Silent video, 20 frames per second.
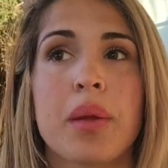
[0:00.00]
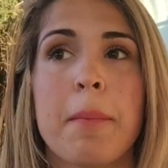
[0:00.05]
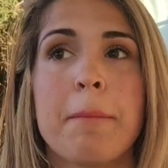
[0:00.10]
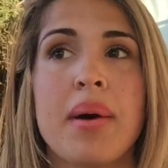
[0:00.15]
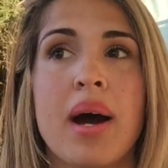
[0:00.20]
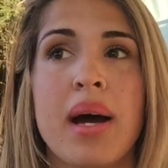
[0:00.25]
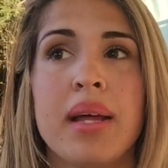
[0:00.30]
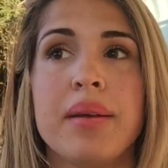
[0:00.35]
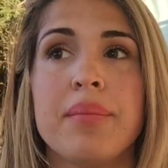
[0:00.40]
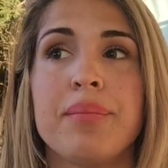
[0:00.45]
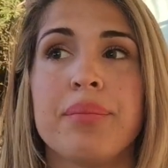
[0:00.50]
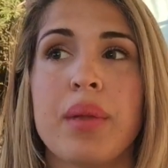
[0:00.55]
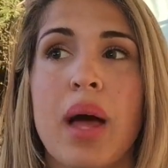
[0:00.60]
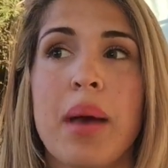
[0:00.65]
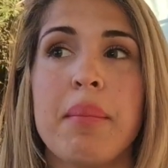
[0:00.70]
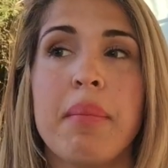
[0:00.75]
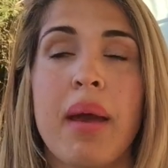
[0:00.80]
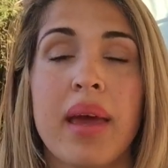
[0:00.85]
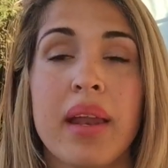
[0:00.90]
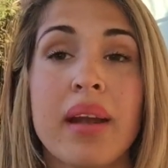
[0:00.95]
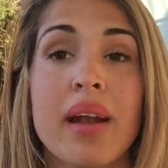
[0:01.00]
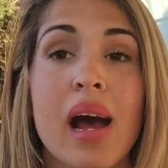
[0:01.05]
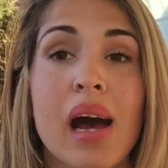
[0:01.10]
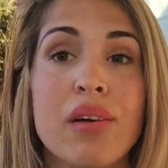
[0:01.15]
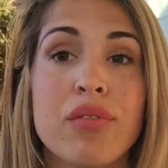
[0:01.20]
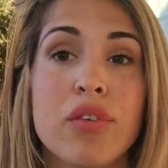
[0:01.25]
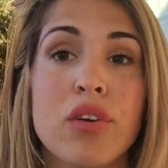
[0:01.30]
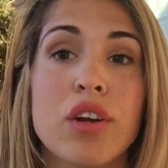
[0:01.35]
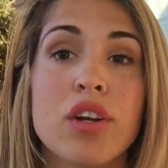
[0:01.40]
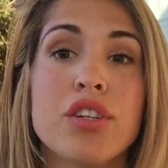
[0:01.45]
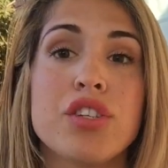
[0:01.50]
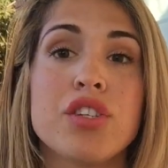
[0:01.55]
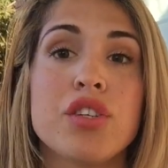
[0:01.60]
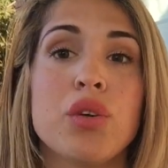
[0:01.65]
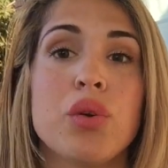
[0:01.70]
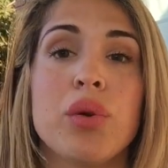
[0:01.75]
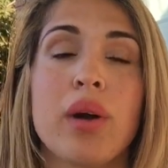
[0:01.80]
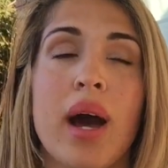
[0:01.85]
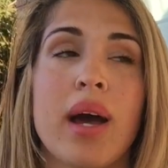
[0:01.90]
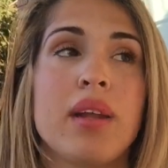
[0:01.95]
but I made an effort
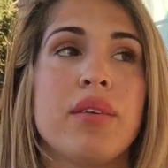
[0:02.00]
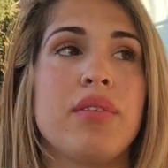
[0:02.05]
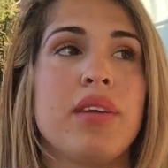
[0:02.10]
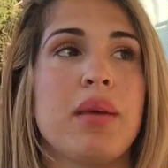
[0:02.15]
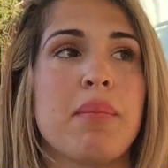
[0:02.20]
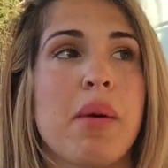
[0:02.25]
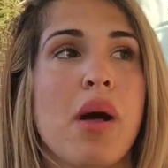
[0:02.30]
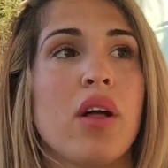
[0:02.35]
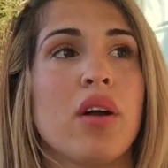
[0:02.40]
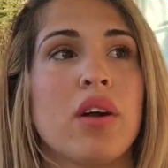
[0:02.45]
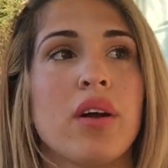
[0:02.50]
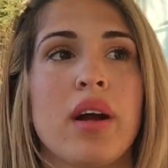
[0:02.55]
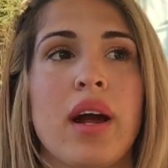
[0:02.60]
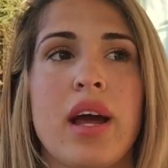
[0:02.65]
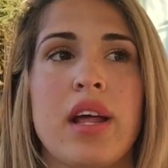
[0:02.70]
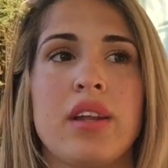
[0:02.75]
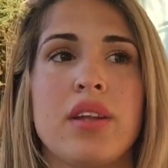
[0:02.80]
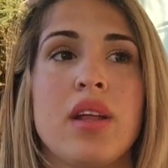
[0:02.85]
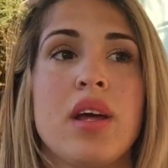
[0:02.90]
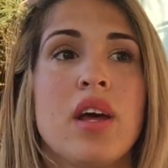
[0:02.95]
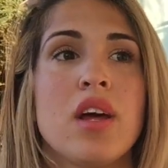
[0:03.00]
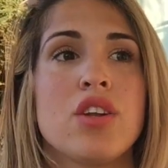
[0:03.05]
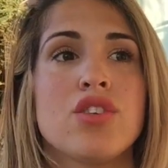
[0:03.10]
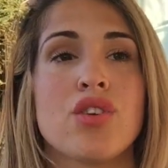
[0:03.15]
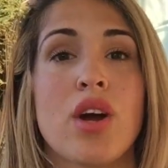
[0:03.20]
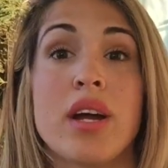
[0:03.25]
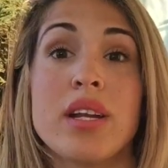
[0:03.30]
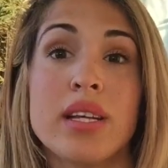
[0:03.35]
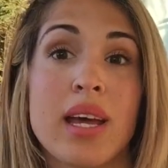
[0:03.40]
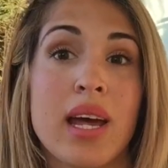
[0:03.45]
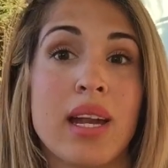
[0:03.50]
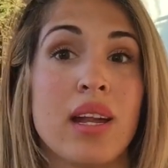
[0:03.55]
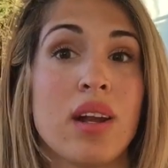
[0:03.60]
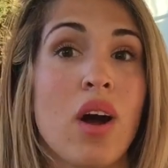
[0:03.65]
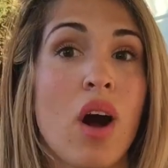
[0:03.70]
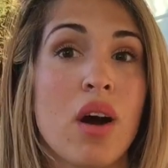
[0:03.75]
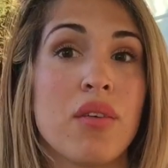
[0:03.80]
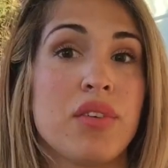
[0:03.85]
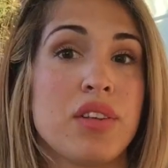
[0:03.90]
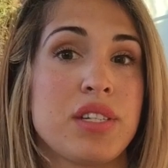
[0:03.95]
to kind of email her and try to get
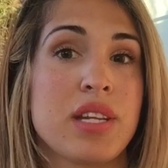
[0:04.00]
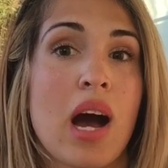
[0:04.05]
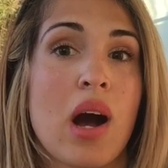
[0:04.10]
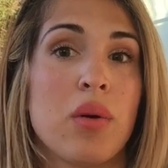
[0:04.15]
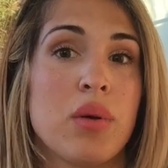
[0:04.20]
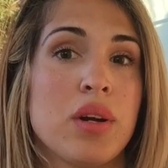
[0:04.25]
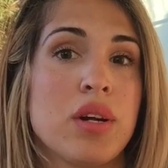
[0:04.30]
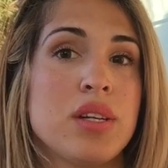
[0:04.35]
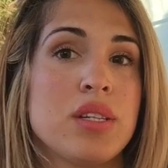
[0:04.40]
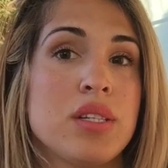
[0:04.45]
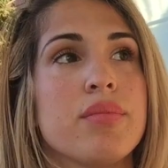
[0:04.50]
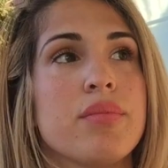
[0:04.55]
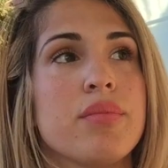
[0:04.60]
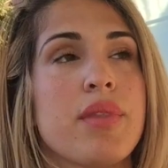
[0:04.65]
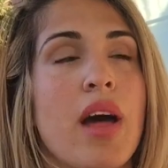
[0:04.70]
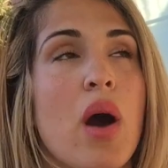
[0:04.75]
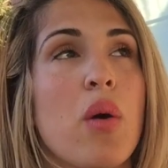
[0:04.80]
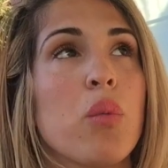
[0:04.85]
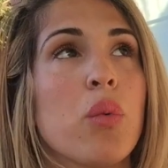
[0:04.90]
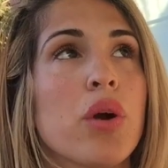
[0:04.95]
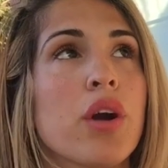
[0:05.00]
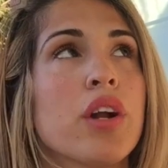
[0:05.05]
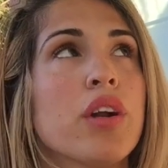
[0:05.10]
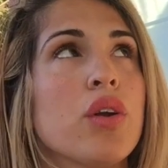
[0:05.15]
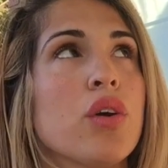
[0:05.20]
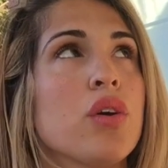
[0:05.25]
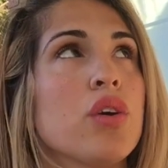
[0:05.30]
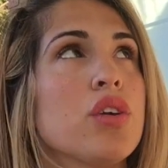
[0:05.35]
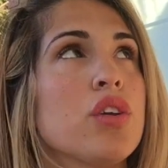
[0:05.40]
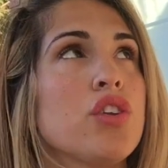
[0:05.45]
in office hours that weren't